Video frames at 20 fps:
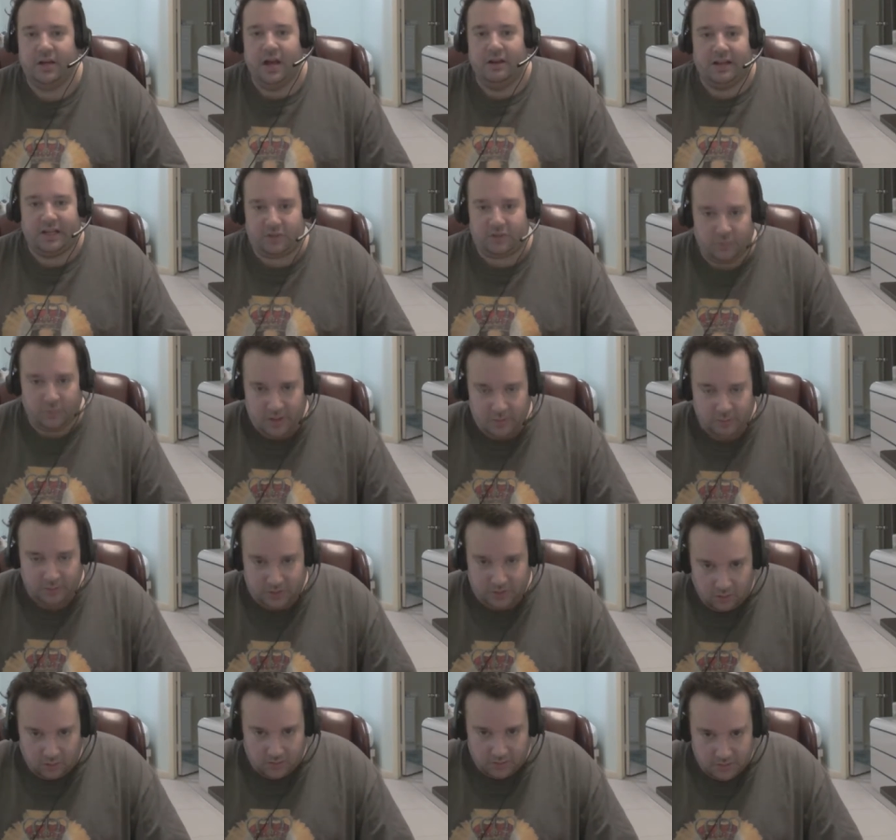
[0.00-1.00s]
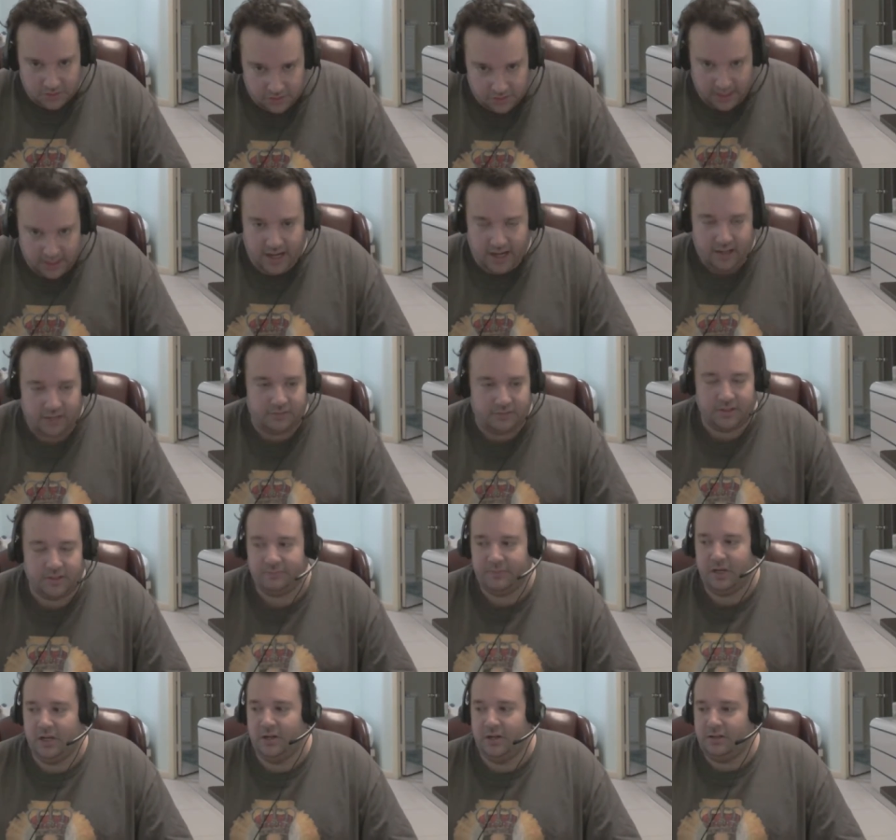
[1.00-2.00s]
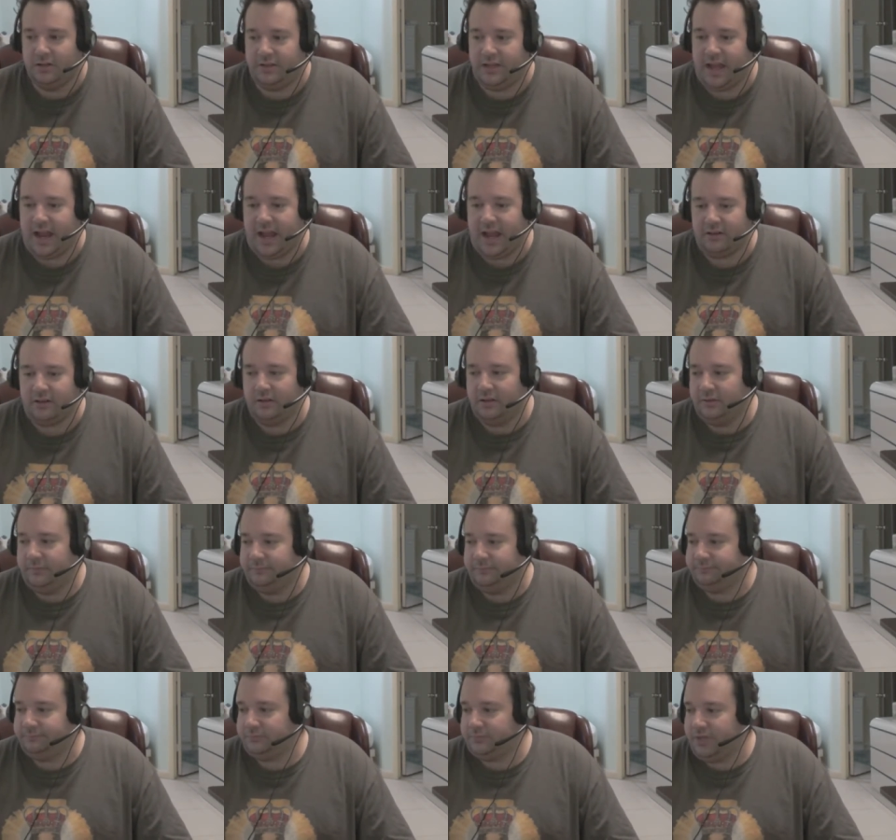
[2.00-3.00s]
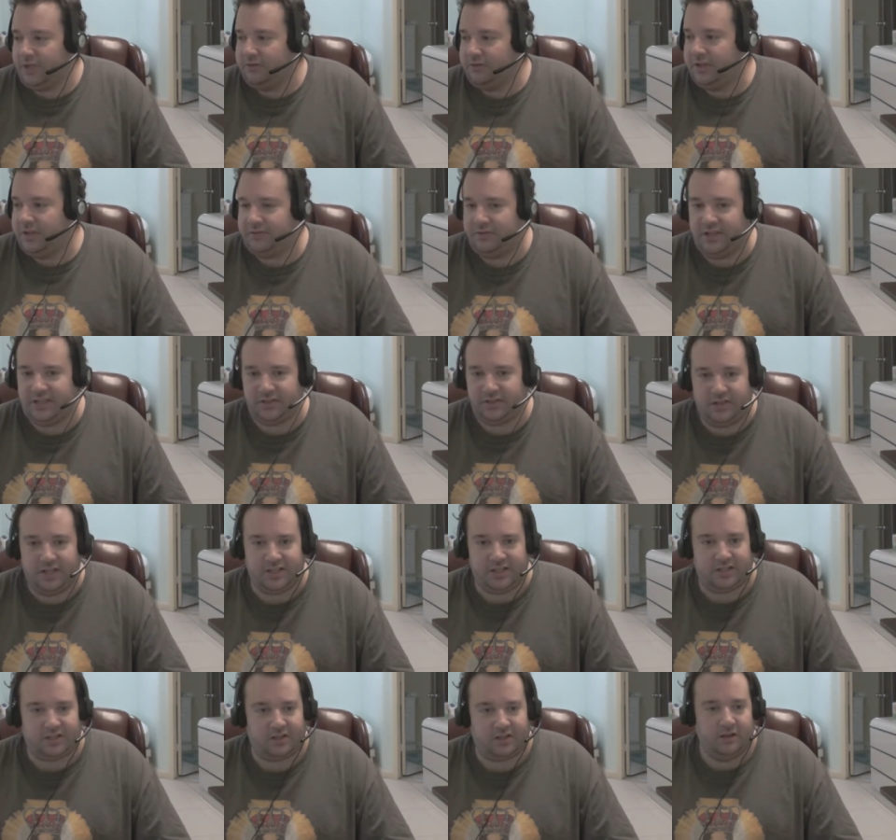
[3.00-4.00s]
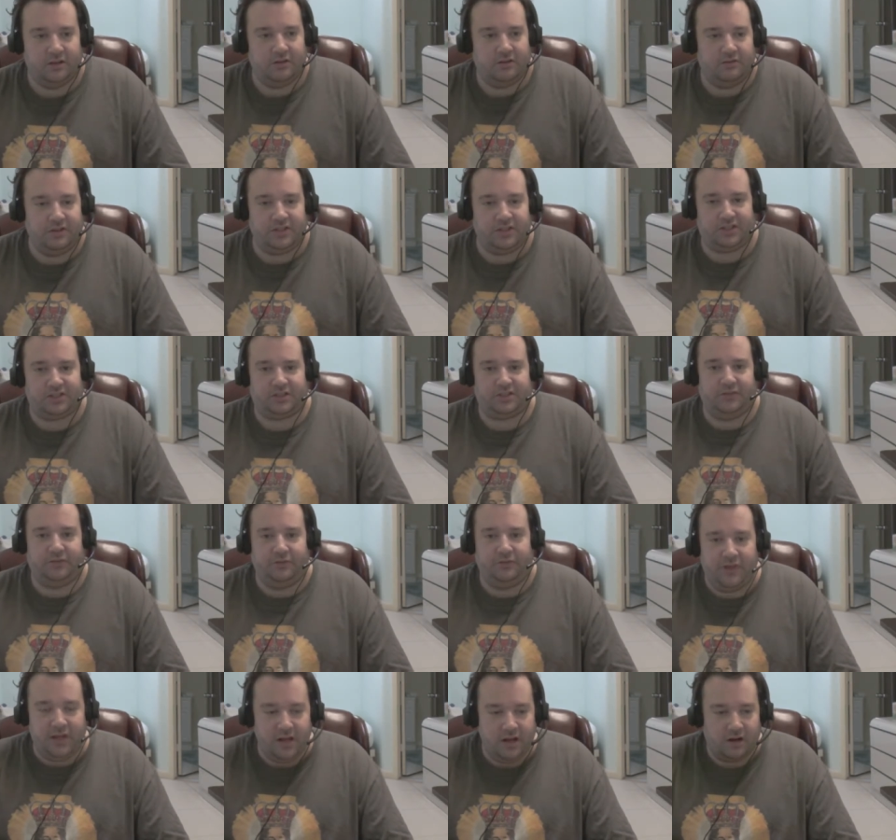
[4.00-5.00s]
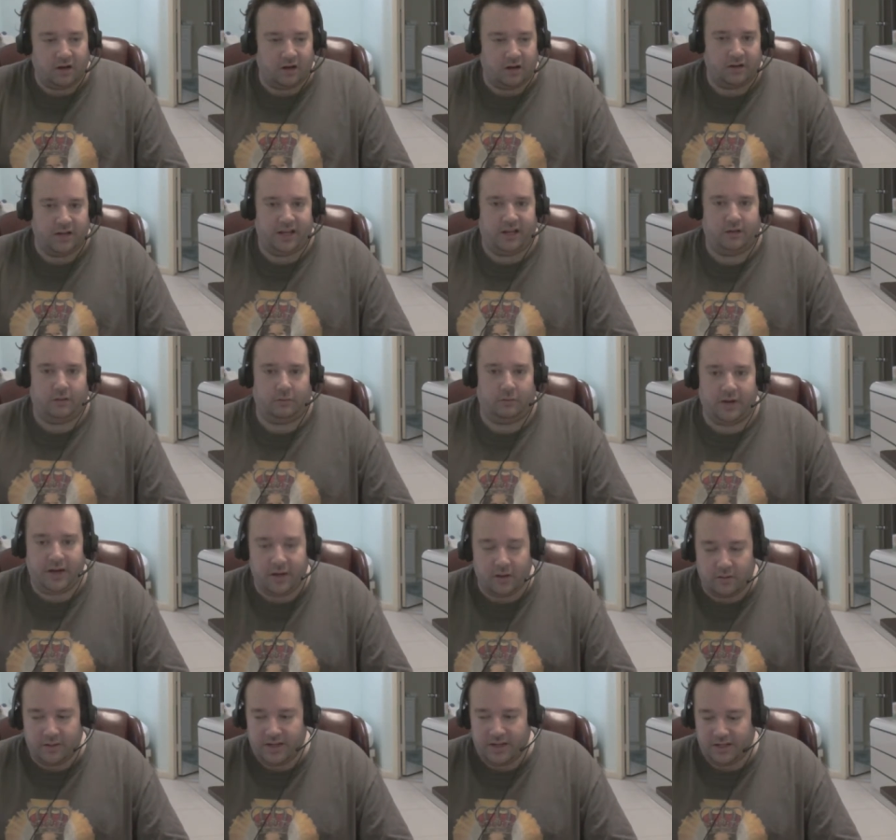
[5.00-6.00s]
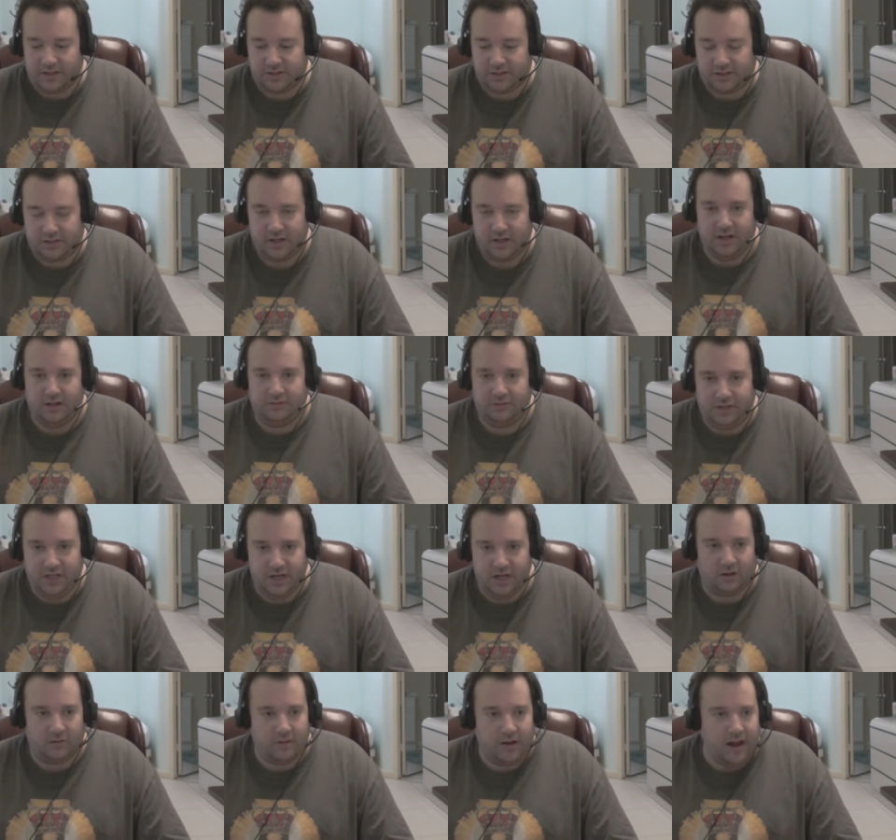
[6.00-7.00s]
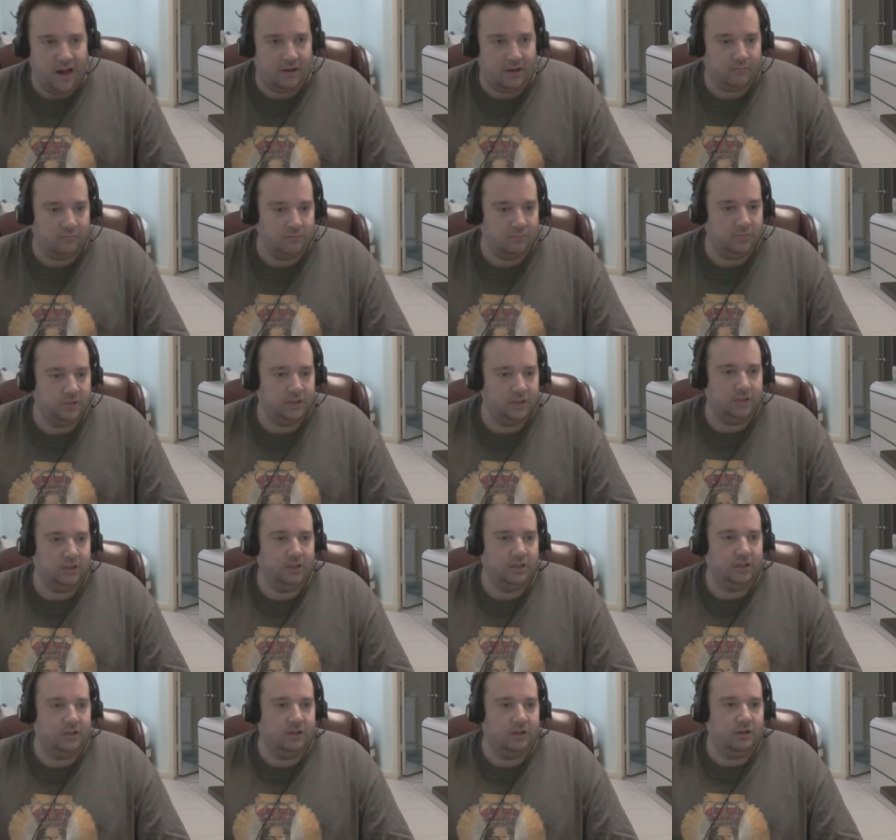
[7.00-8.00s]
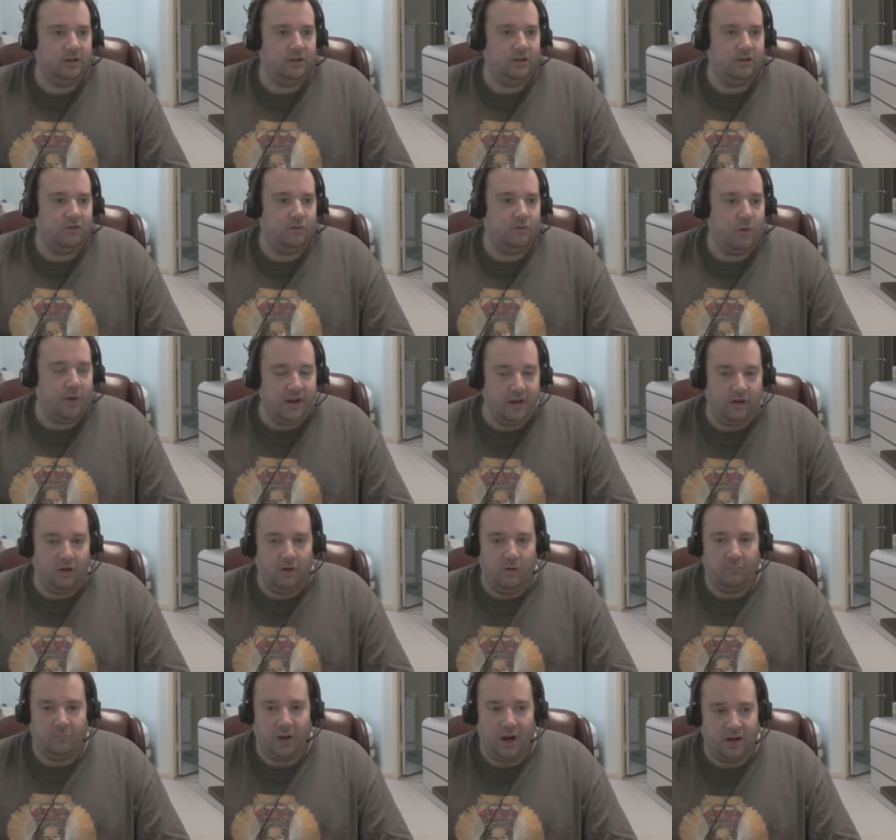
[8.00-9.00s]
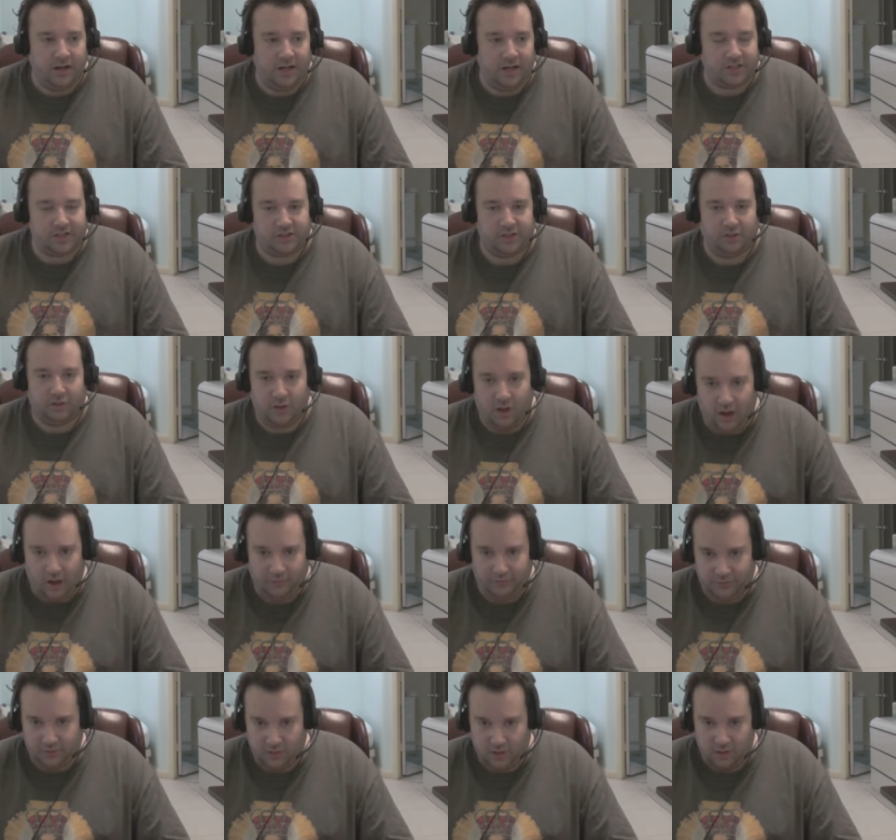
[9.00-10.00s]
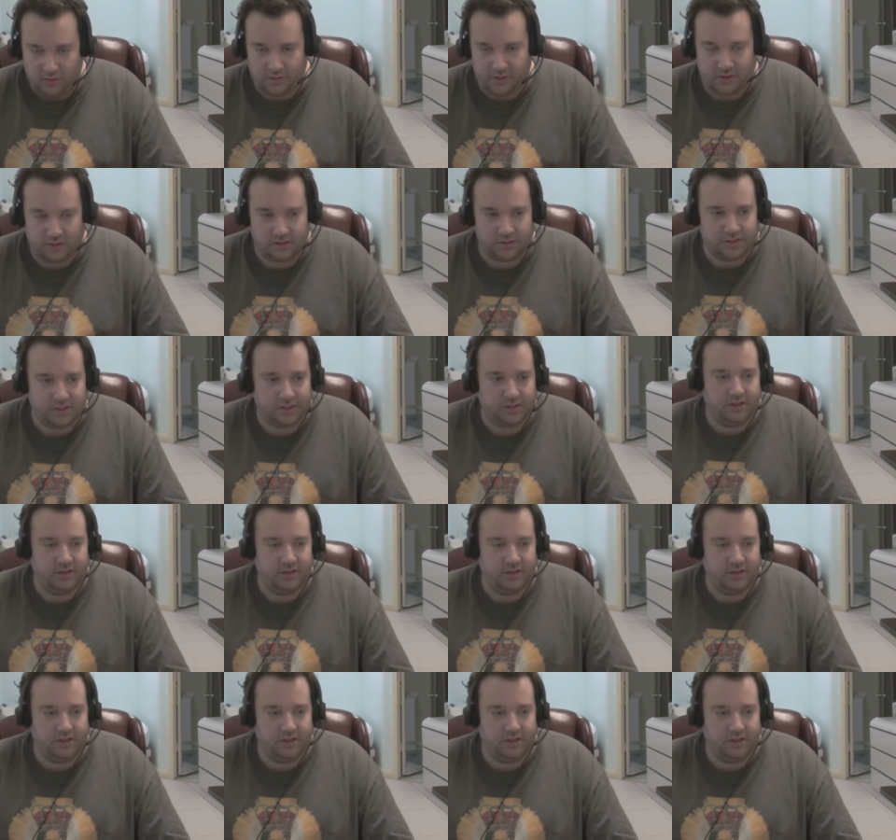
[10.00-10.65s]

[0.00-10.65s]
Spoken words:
That's why people don't understand that this severe egregious DRM will punish the lawful owners,